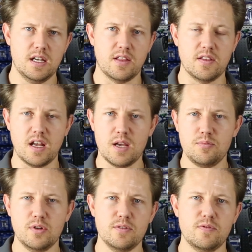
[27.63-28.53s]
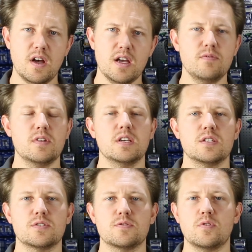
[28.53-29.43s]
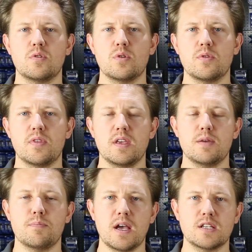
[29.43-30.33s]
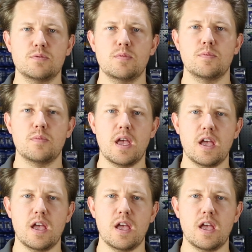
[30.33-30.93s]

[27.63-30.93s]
Now the 9.5 is for the maximum